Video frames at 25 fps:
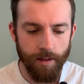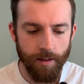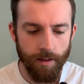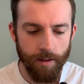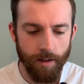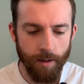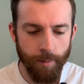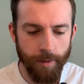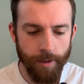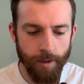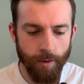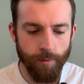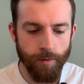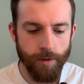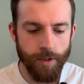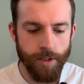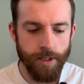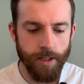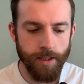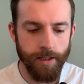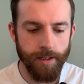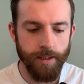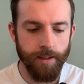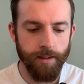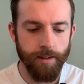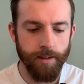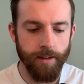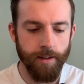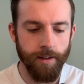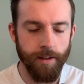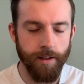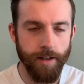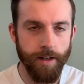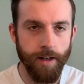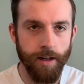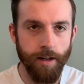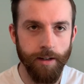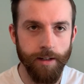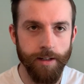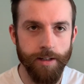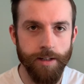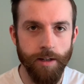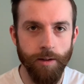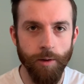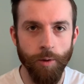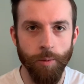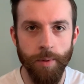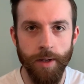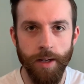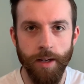Obviously it clicked a
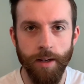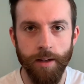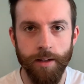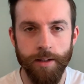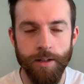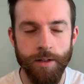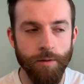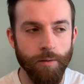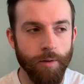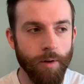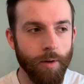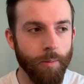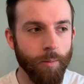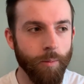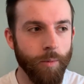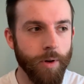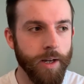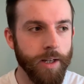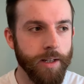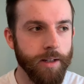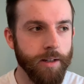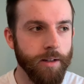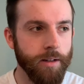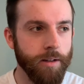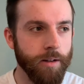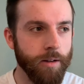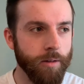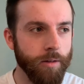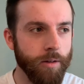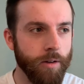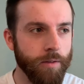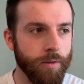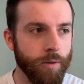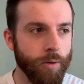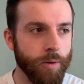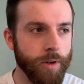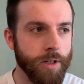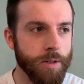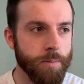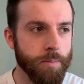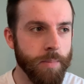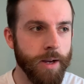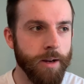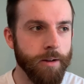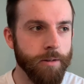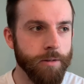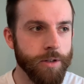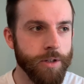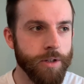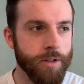little bit later on when, I thought his
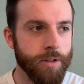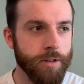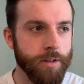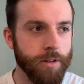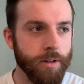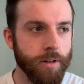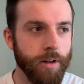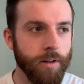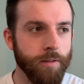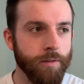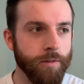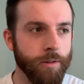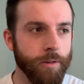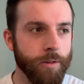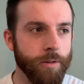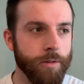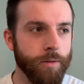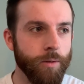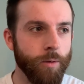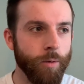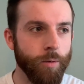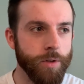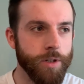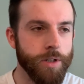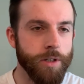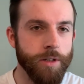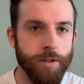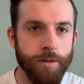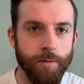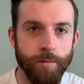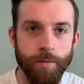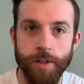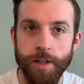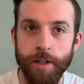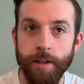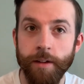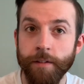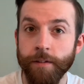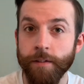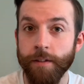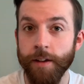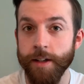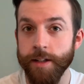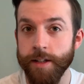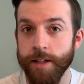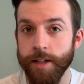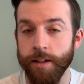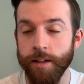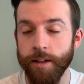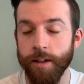parents were going through divorce. It's obviously
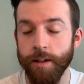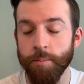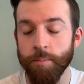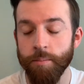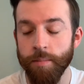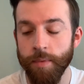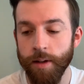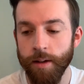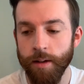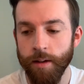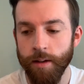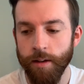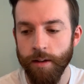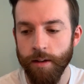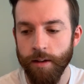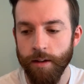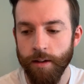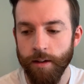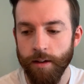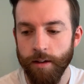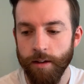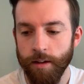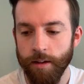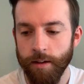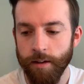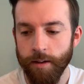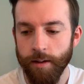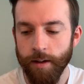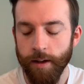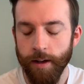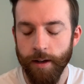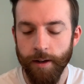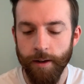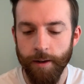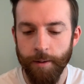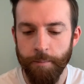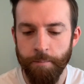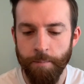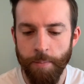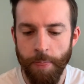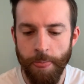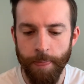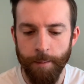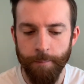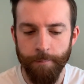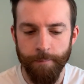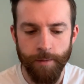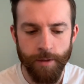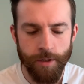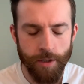affecting him.
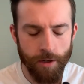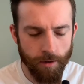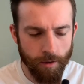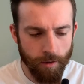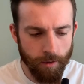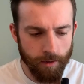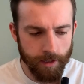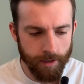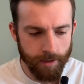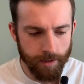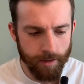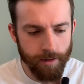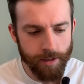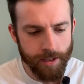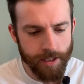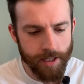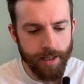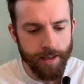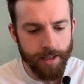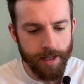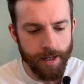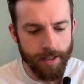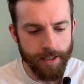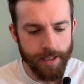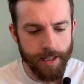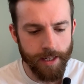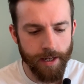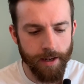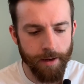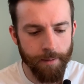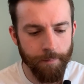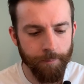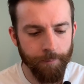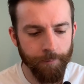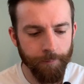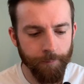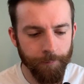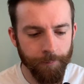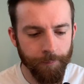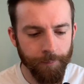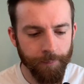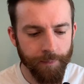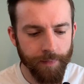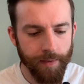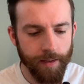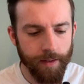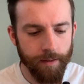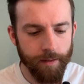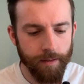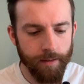So I said that to him,
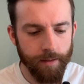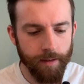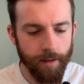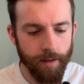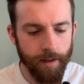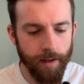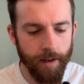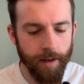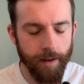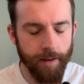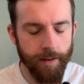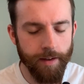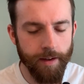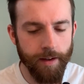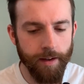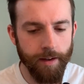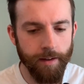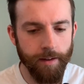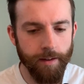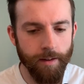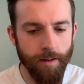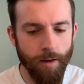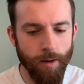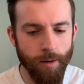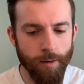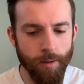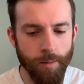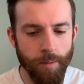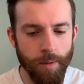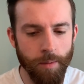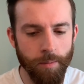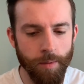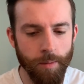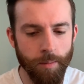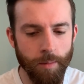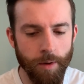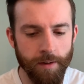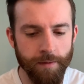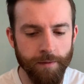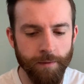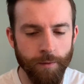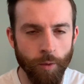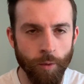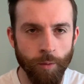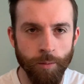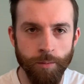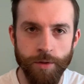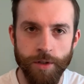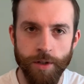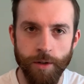and then I remember my
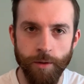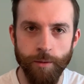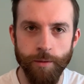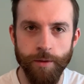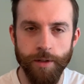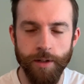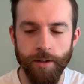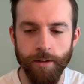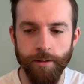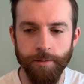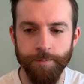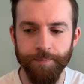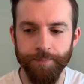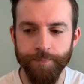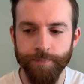form tutor